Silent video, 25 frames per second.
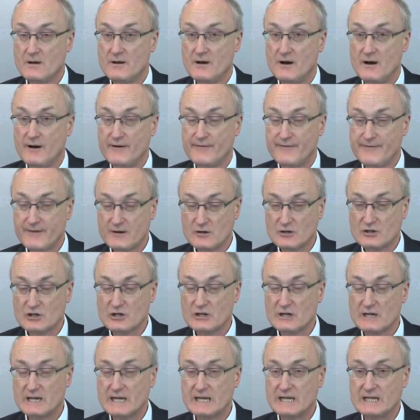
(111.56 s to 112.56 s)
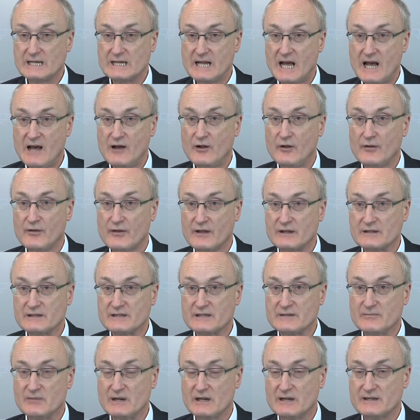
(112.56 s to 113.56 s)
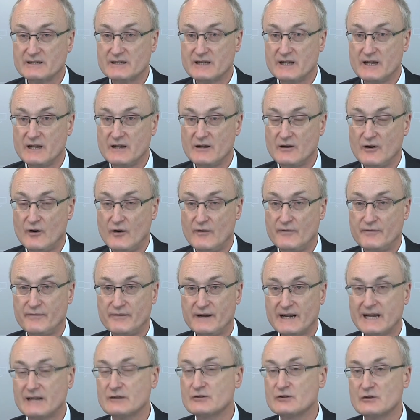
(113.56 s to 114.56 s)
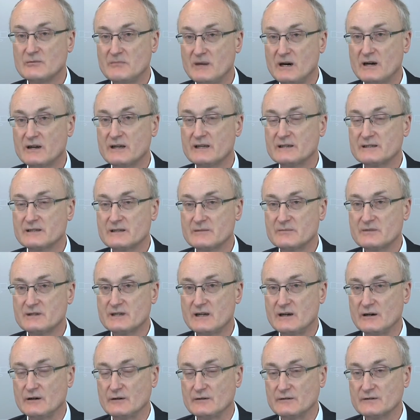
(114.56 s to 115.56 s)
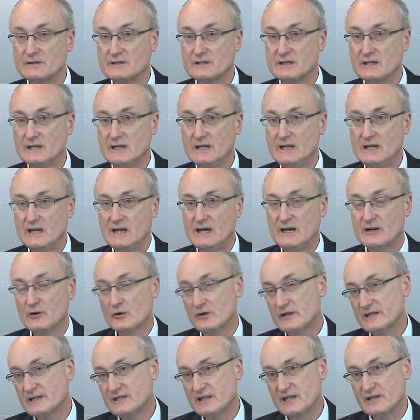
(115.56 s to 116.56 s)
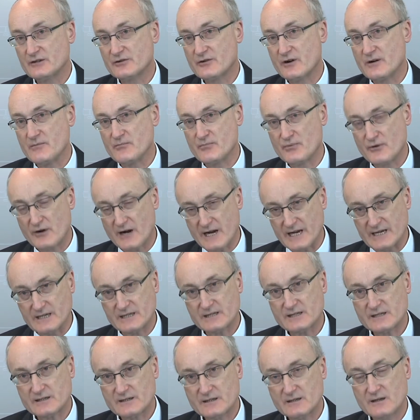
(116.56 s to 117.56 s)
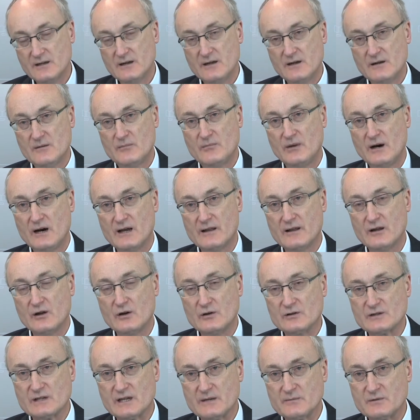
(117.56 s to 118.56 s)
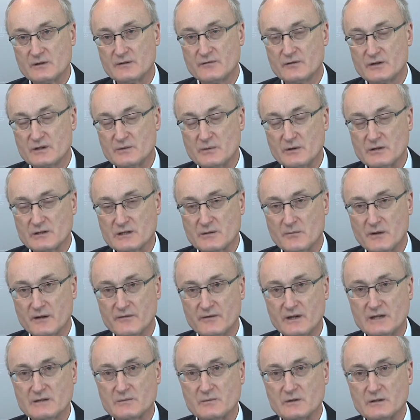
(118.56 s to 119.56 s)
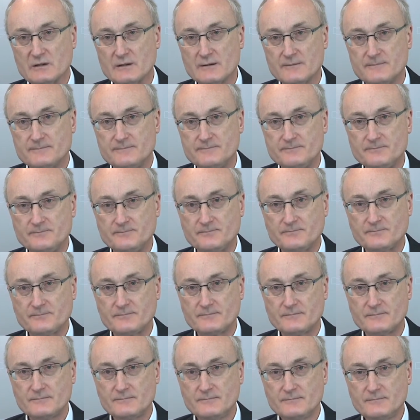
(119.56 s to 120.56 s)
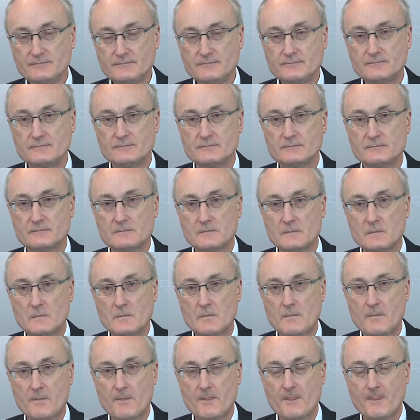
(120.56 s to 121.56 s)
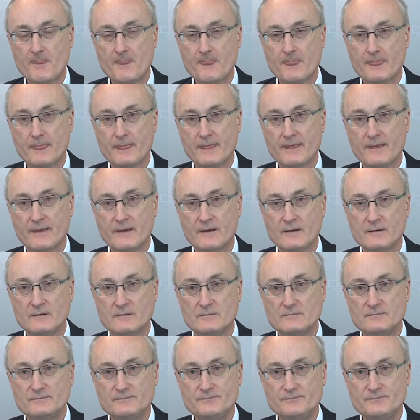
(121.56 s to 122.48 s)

uh, functioning and health and stability of financial markets themselves. And all these things are embraced by the concept of responsible investment. But there seems to be a different perspective in the